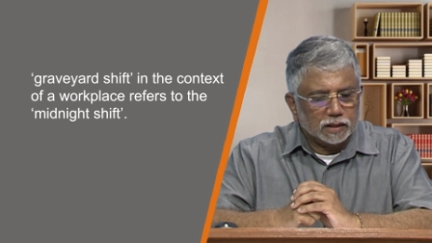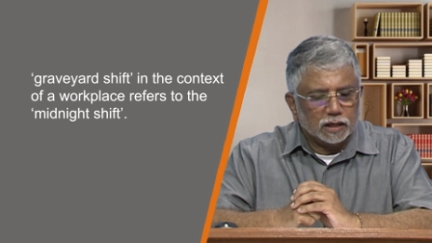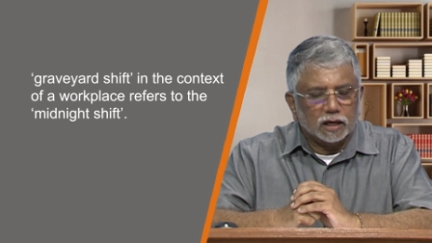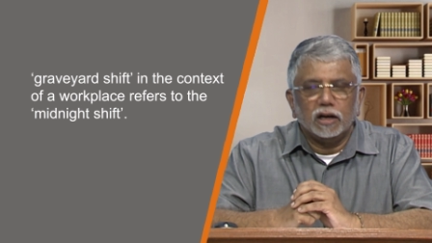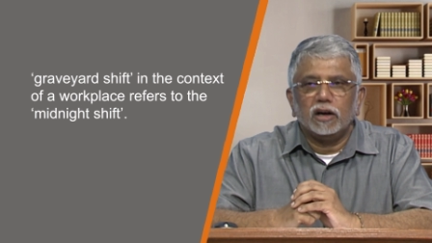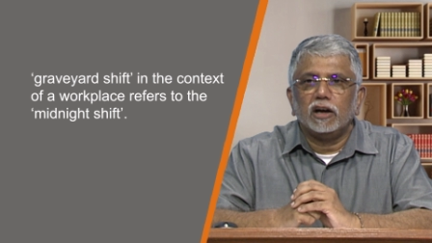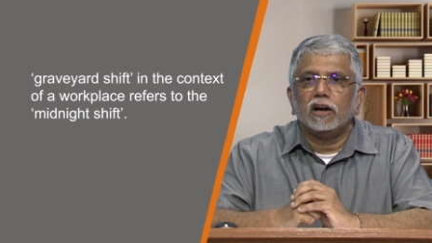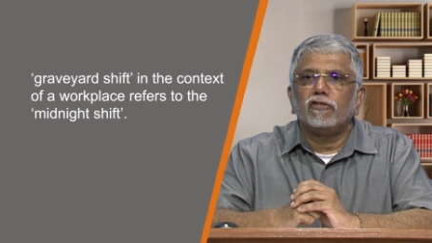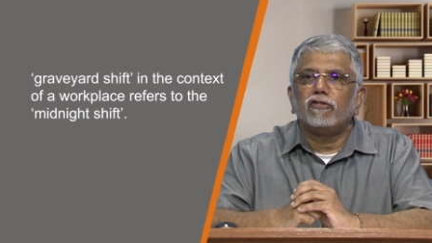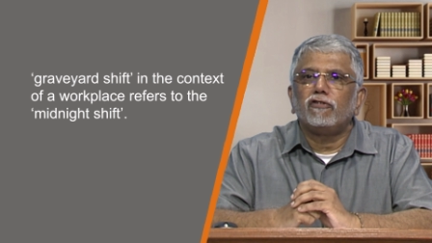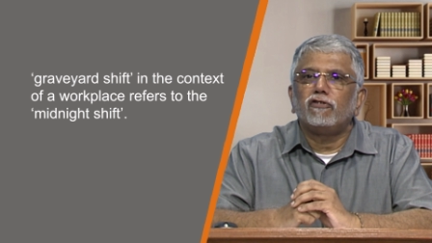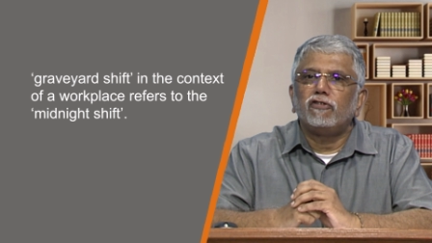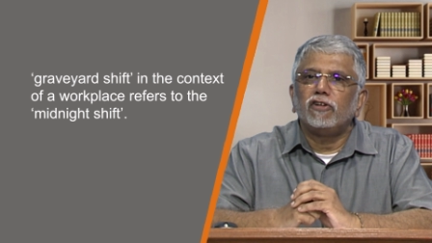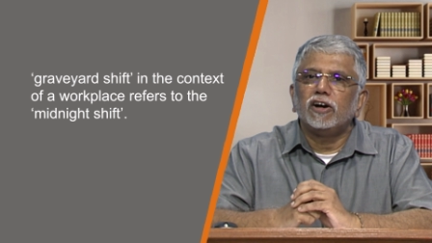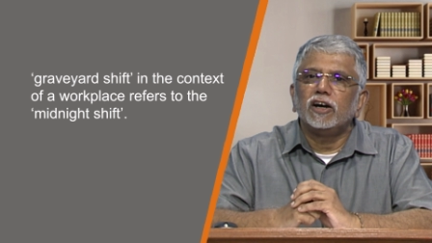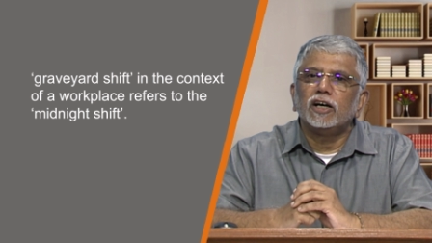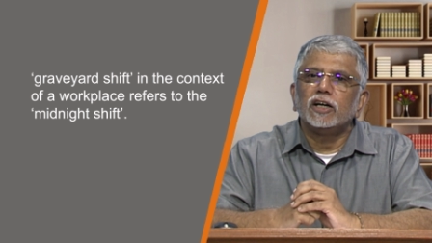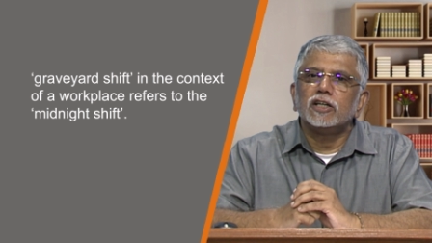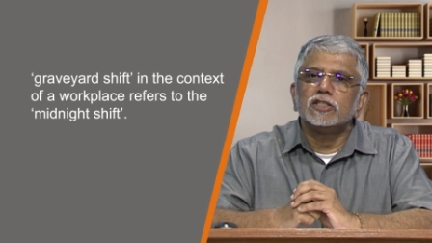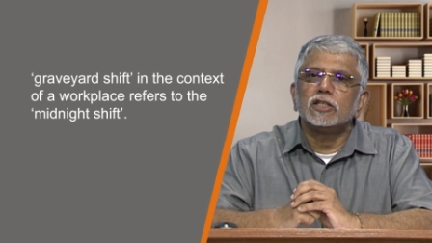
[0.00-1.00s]

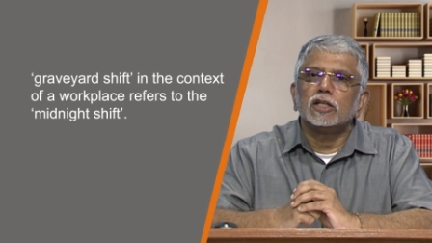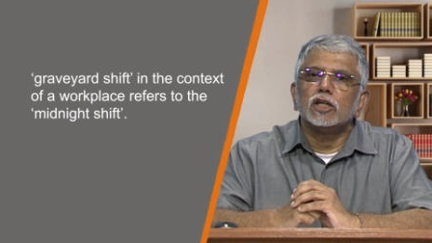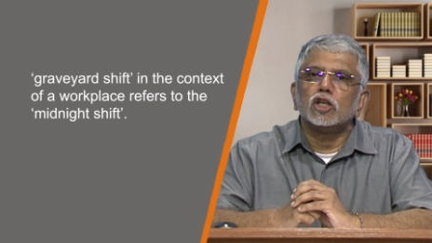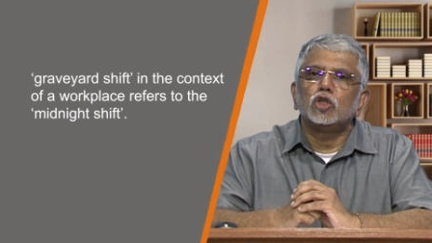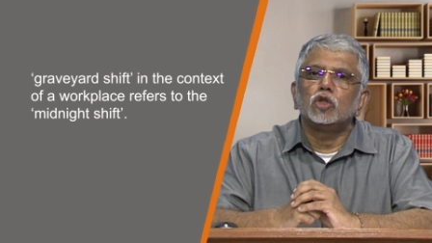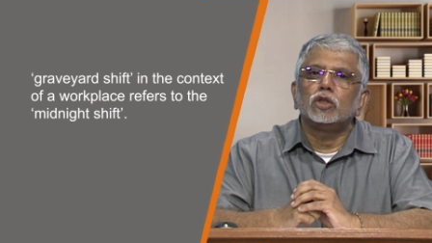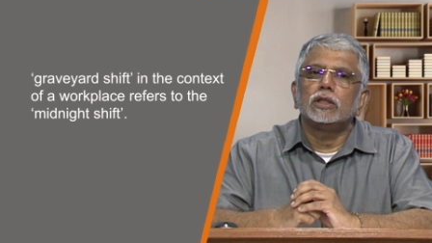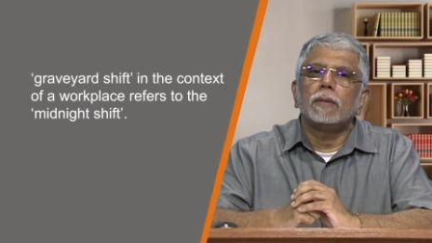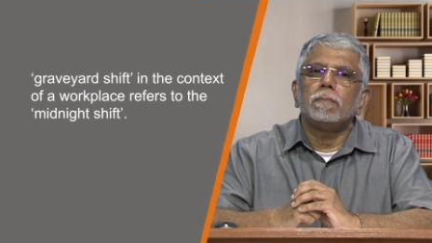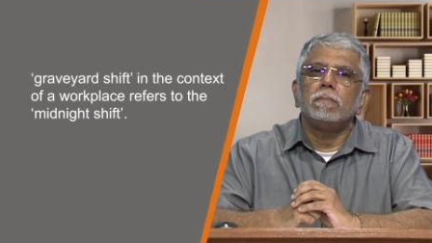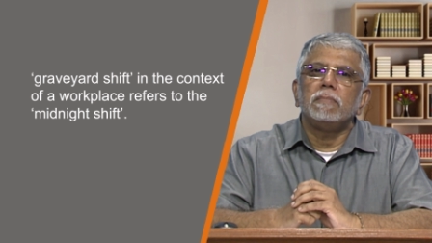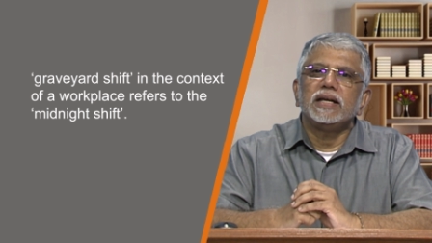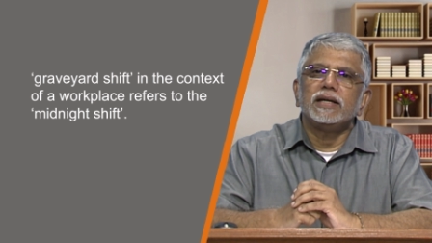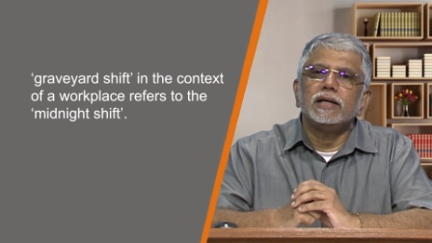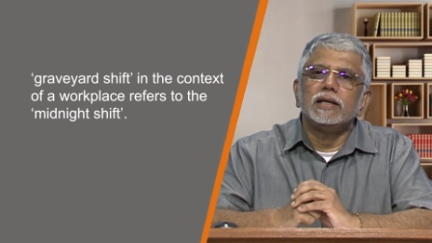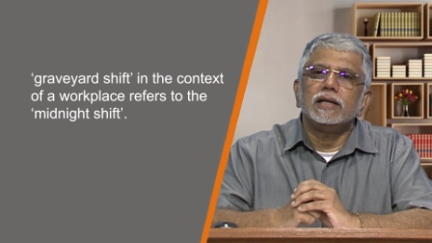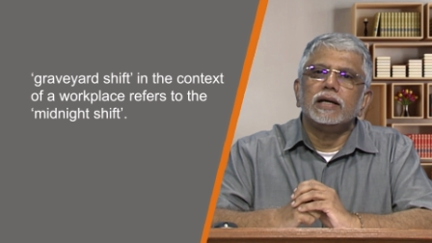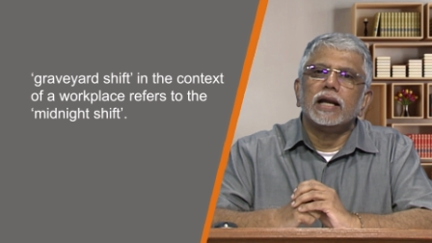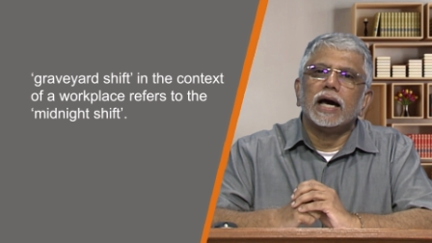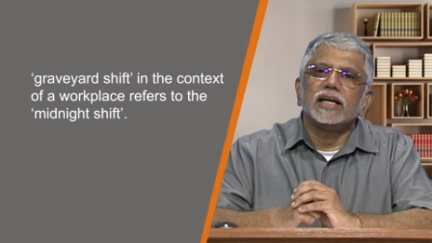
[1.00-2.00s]
refers to the
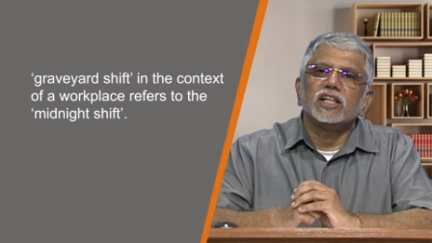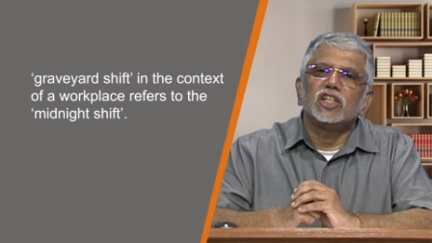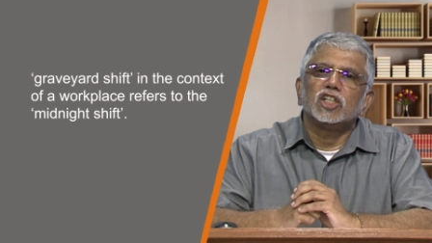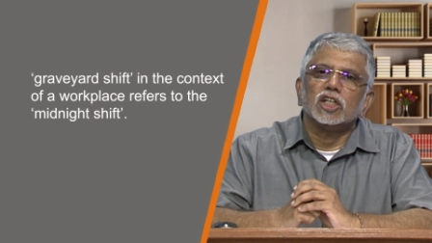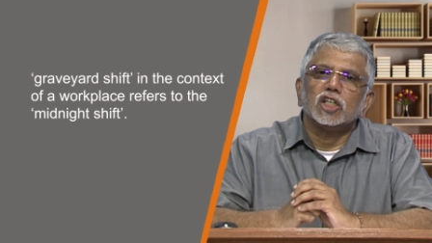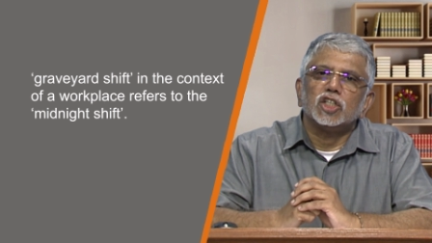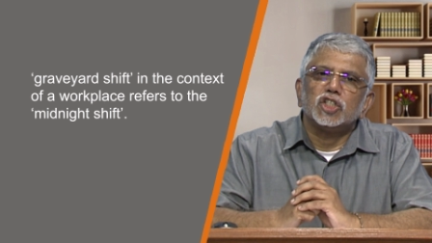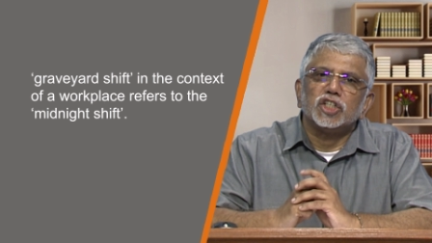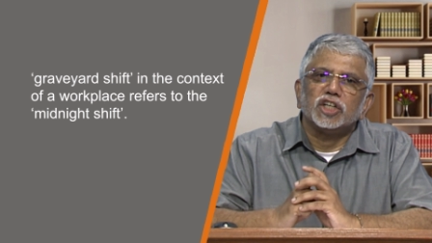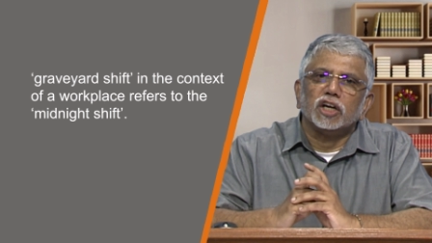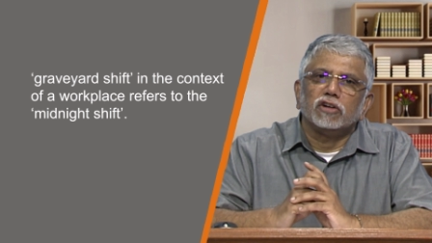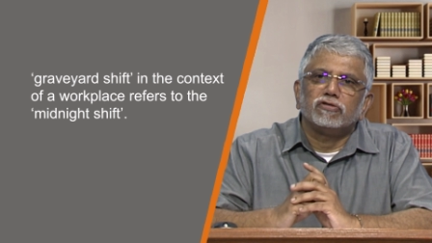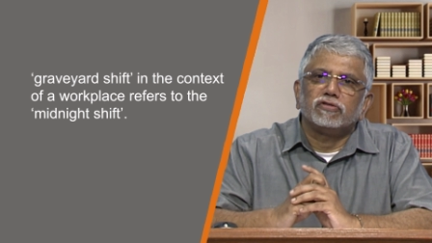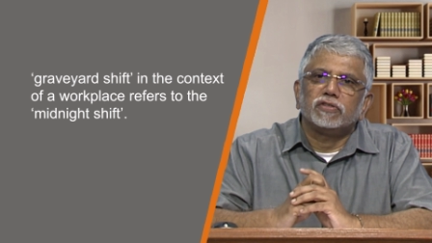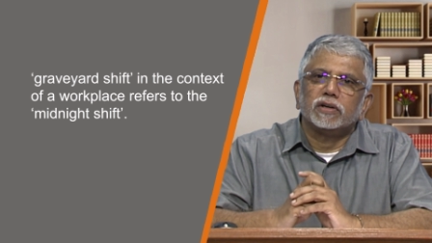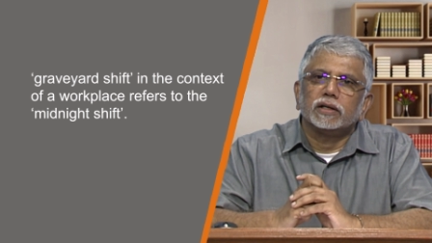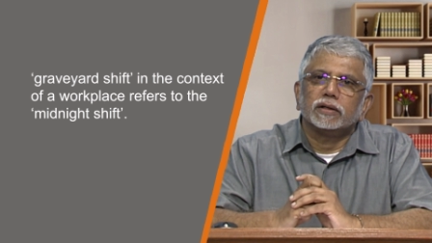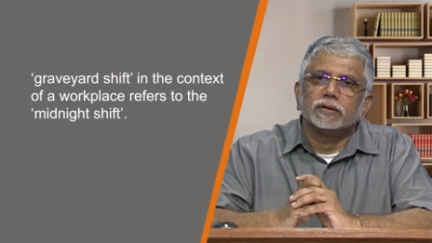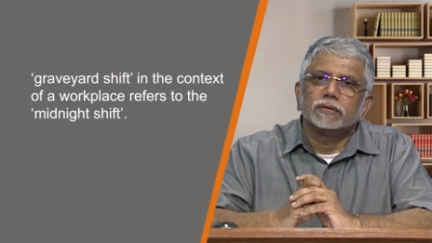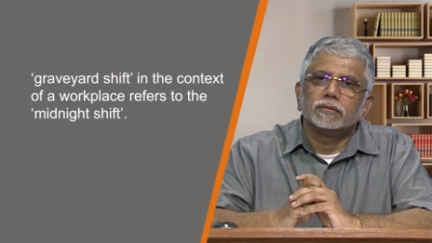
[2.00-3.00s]
midnight shift.